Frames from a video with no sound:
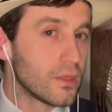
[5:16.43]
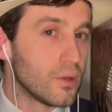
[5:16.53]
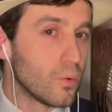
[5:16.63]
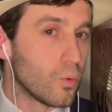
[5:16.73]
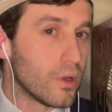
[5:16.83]

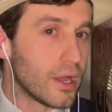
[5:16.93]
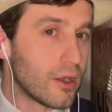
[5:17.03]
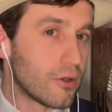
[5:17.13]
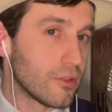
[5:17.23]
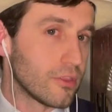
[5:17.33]

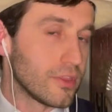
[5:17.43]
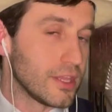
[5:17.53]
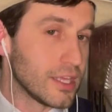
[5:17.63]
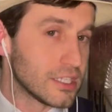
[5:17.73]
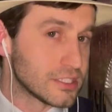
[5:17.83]
where
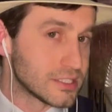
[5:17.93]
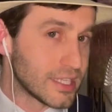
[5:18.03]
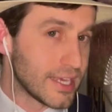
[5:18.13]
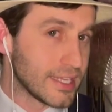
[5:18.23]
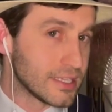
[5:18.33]
the
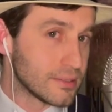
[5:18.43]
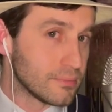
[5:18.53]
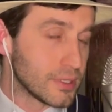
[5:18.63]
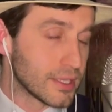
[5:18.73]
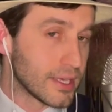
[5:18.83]
estate
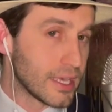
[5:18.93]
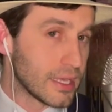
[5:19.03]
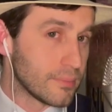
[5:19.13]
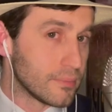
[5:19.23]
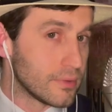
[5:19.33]

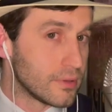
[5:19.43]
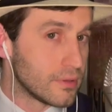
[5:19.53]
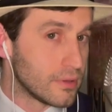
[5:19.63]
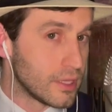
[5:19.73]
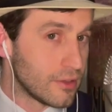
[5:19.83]
became
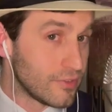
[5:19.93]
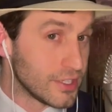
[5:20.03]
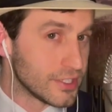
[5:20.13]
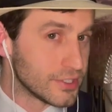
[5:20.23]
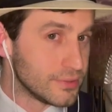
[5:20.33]
a
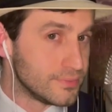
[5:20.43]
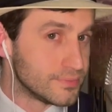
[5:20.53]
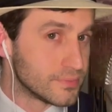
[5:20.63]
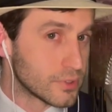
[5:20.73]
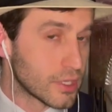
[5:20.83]
vineyard.
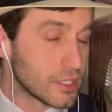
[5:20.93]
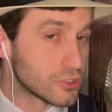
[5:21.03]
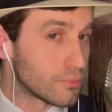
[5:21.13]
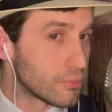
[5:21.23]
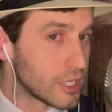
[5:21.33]
Okay,
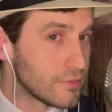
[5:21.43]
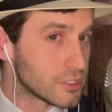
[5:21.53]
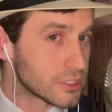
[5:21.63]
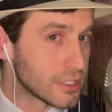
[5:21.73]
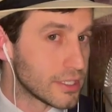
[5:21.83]
so
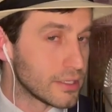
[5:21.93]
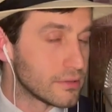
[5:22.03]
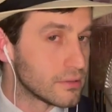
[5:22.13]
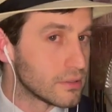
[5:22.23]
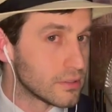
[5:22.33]

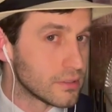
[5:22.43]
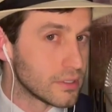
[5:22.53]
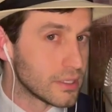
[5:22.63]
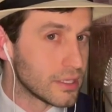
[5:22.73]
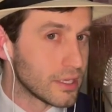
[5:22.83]
previously
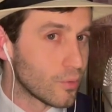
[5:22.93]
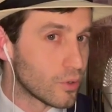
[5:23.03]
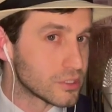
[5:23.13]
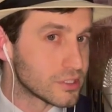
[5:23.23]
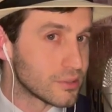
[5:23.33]
it
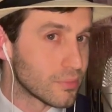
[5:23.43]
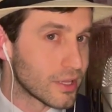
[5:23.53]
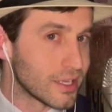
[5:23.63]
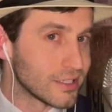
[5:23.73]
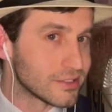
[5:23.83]
wasn't a
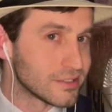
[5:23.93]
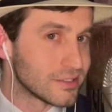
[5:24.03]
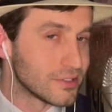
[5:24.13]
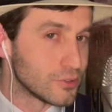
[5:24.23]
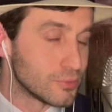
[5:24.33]
place
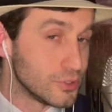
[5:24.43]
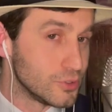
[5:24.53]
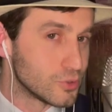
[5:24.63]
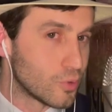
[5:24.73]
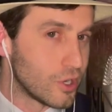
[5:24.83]
to
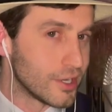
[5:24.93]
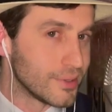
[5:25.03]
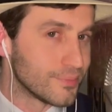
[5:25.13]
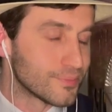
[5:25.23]
produce wine.